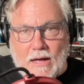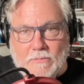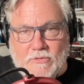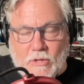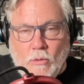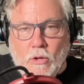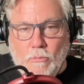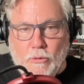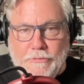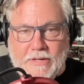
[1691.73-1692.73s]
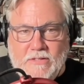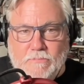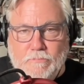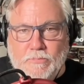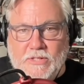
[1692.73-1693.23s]
solo movies
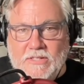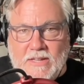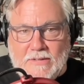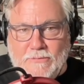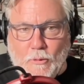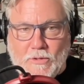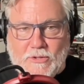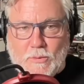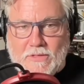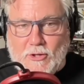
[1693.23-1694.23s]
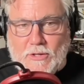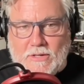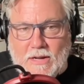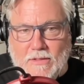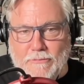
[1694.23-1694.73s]
successful, which is what they should have
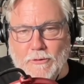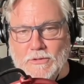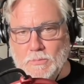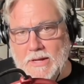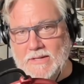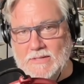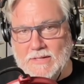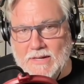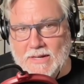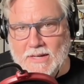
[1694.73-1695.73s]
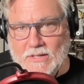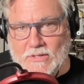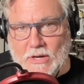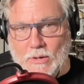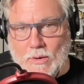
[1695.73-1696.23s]
done in the first place.
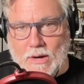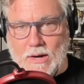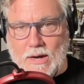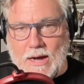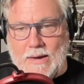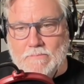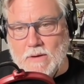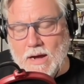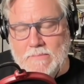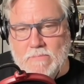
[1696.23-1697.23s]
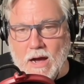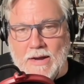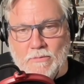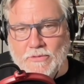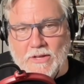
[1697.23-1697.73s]
So I
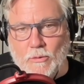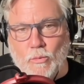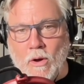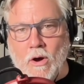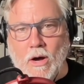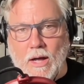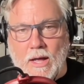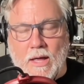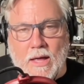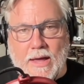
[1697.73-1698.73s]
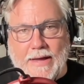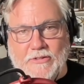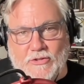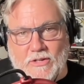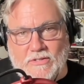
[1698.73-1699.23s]
don't think you're wrong.
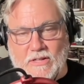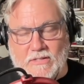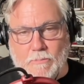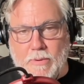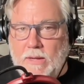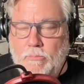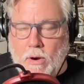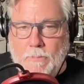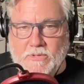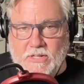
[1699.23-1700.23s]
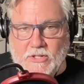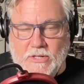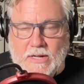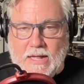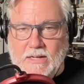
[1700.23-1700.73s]
It's just, it's a big
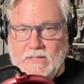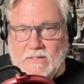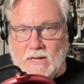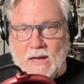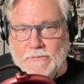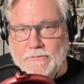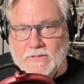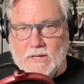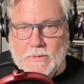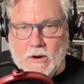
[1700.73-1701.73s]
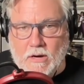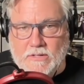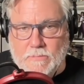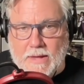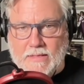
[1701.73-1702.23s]
proposition, and it's tough. It's going to be hard
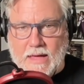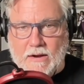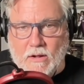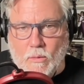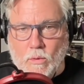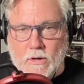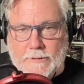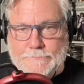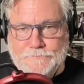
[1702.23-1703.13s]
to make that all work.